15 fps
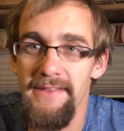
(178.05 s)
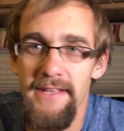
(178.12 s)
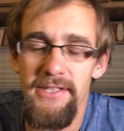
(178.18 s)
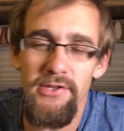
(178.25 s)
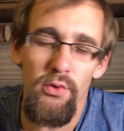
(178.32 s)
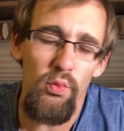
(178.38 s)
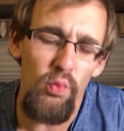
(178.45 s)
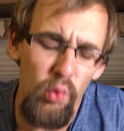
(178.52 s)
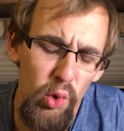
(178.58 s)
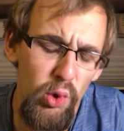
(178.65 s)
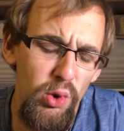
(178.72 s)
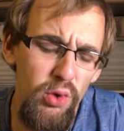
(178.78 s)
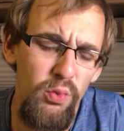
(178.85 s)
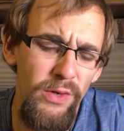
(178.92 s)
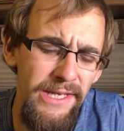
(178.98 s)
And that's the
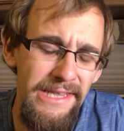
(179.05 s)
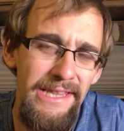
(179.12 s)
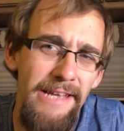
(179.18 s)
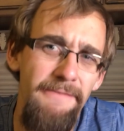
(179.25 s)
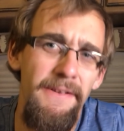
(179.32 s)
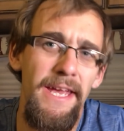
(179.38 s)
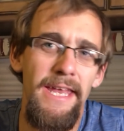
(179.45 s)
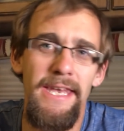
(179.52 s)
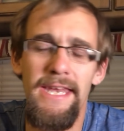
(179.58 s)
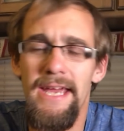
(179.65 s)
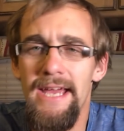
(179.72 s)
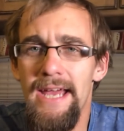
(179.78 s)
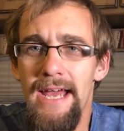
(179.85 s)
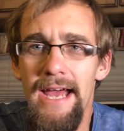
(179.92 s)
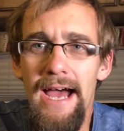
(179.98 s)
world we live in,
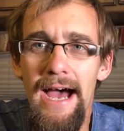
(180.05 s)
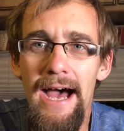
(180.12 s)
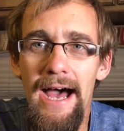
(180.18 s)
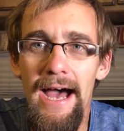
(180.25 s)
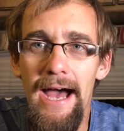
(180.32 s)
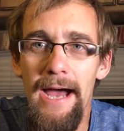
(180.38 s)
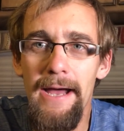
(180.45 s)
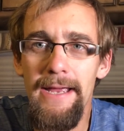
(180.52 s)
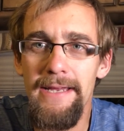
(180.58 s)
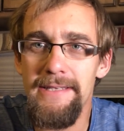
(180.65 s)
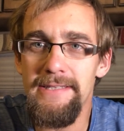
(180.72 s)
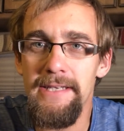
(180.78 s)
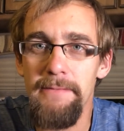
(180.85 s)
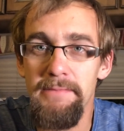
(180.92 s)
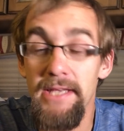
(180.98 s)

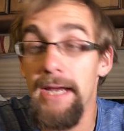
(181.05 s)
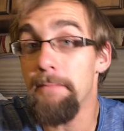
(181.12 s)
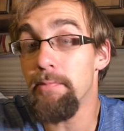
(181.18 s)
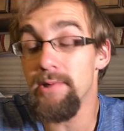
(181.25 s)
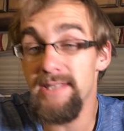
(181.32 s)
it seems like,